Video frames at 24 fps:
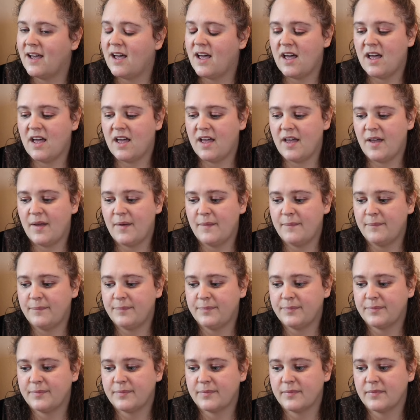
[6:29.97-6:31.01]

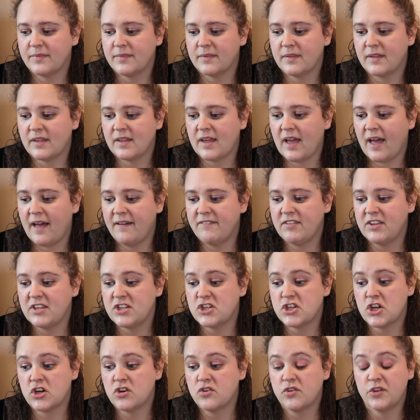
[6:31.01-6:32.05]
Having
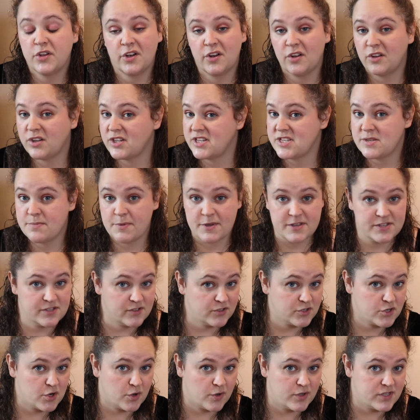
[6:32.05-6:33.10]
children or not is a
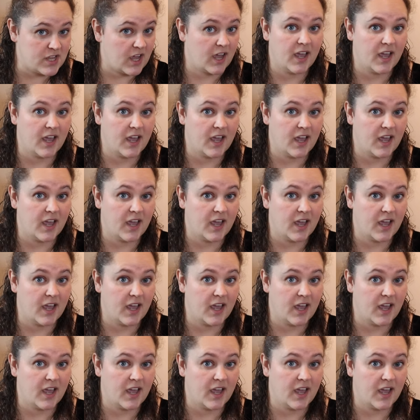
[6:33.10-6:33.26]
personal choice.